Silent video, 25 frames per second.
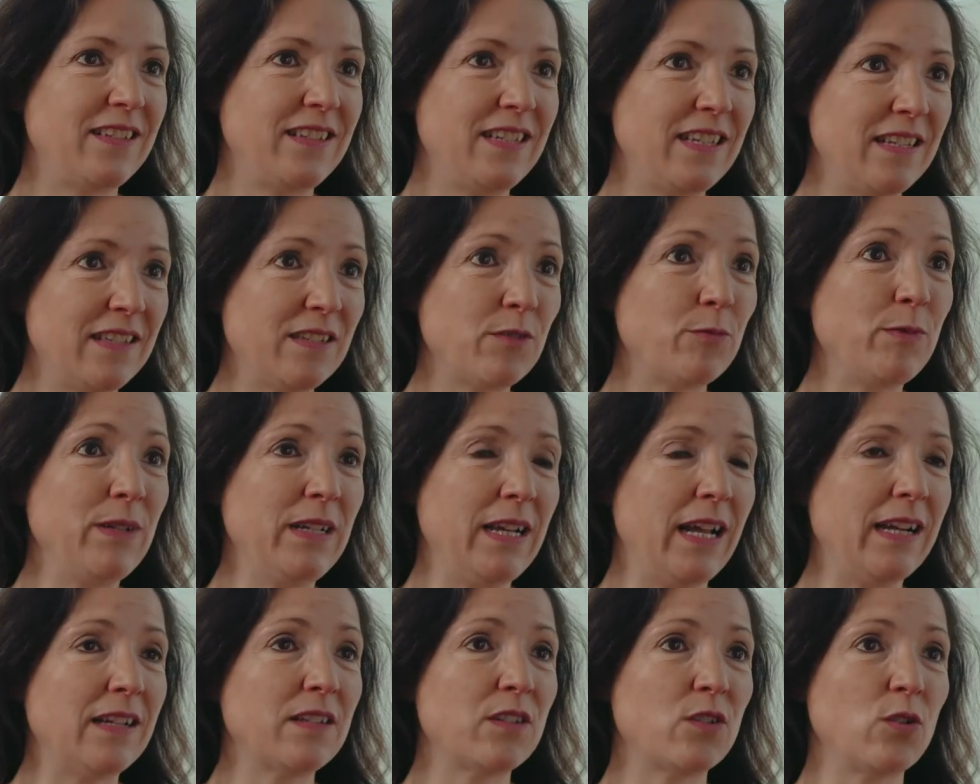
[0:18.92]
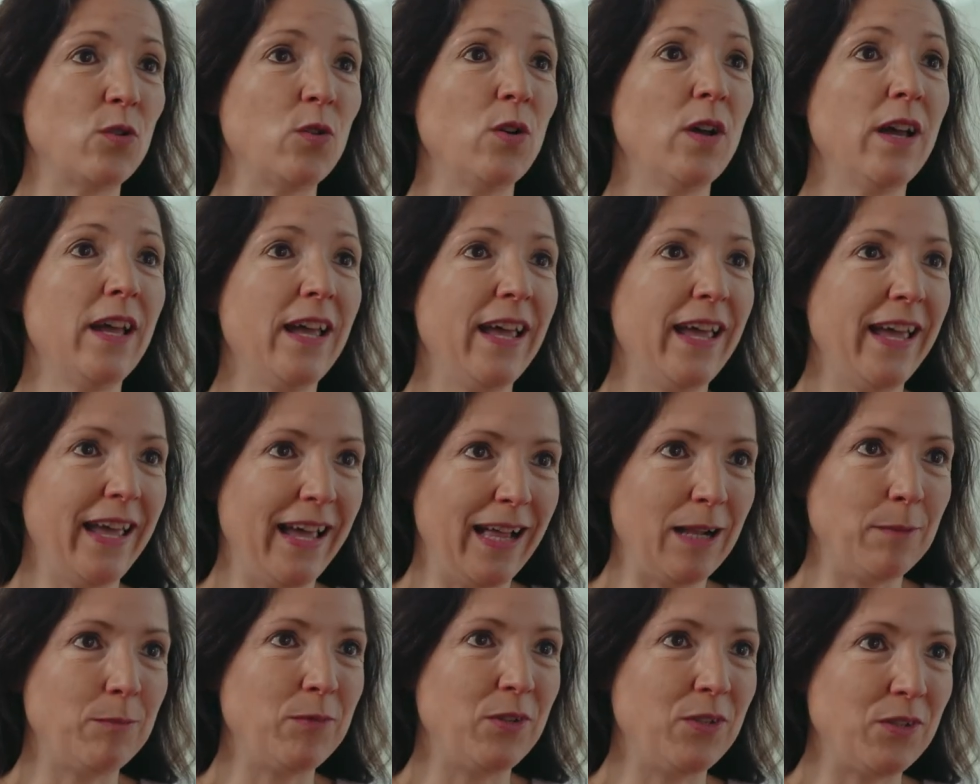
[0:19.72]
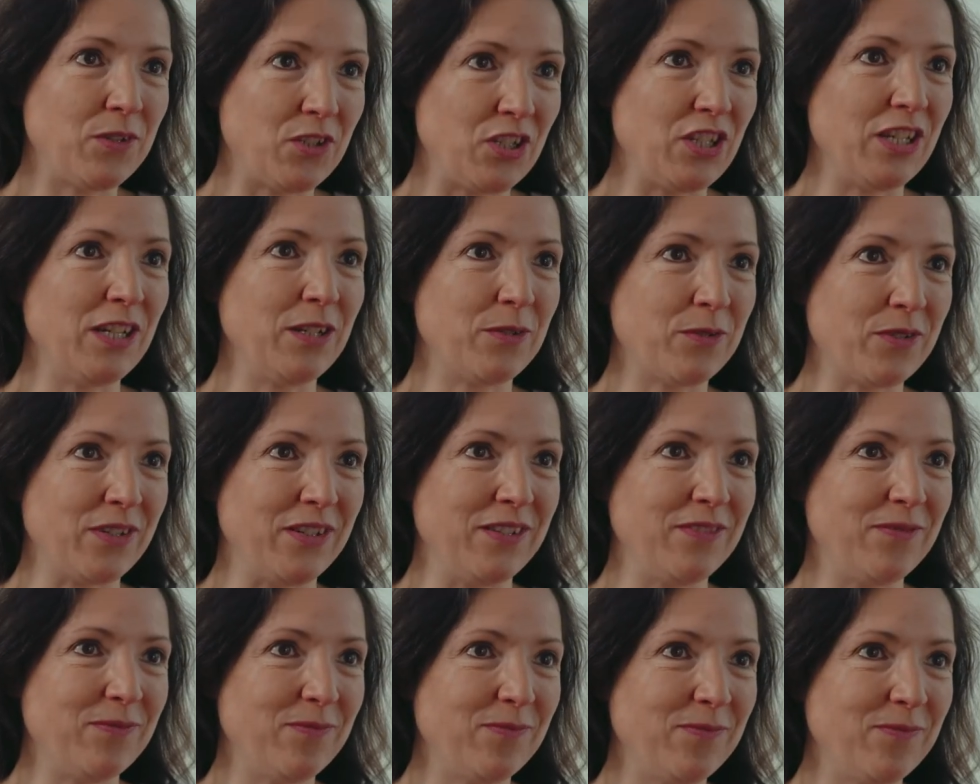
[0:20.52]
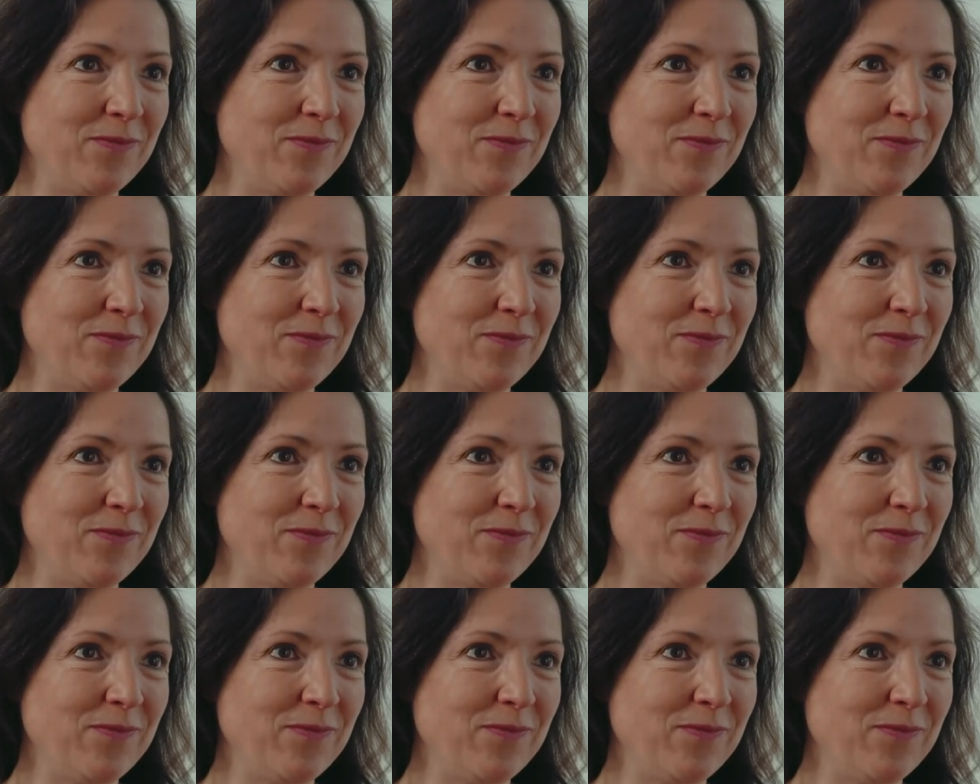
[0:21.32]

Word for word: this will also help the children.